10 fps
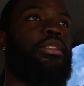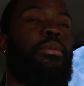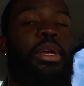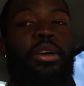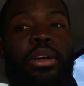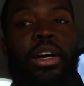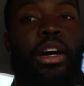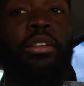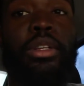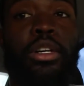Let me go.
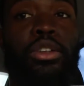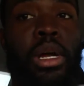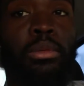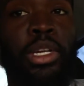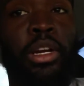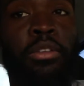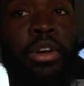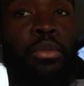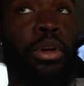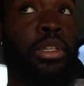I'm going to go drop Jade off
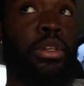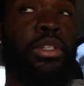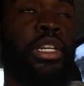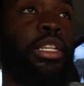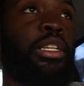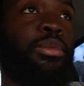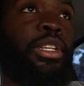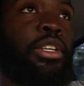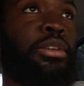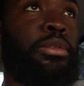at work so she can leave me
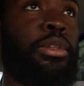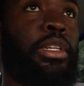alone.